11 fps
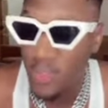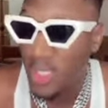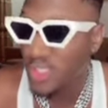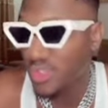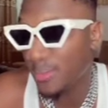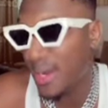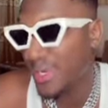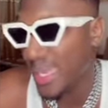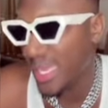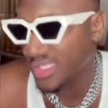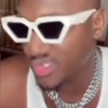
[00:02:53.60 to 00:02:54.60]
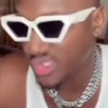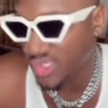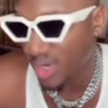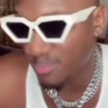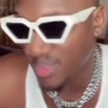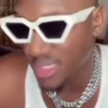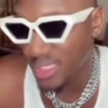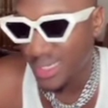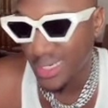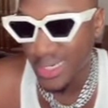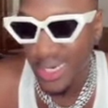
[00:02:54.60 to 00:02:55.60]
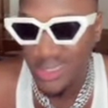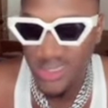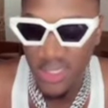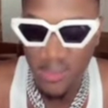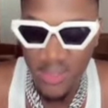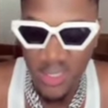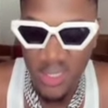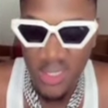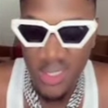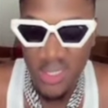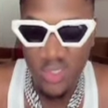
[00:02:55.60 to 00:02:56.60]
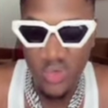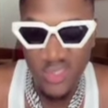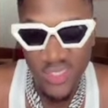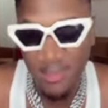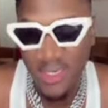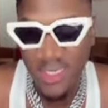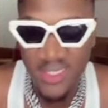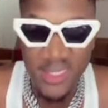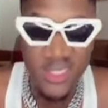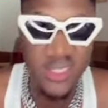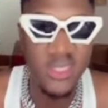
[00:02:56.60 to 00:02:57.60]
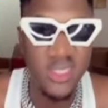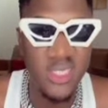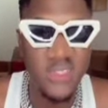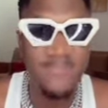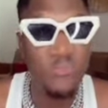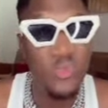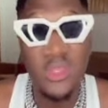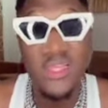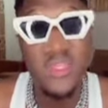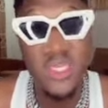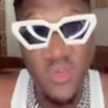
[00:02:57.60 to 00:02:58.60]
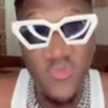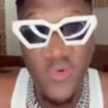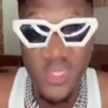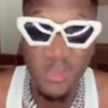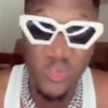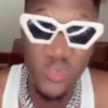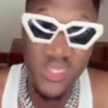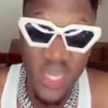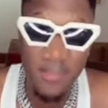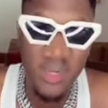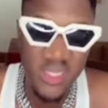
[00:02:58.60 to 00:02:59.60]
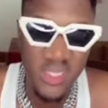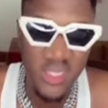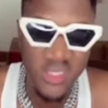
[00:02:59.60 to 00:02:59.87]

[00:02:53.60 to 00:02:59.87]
somebody has to stop me and tell me, you know, Sambadi said this and this. That's the difference between Sambadi's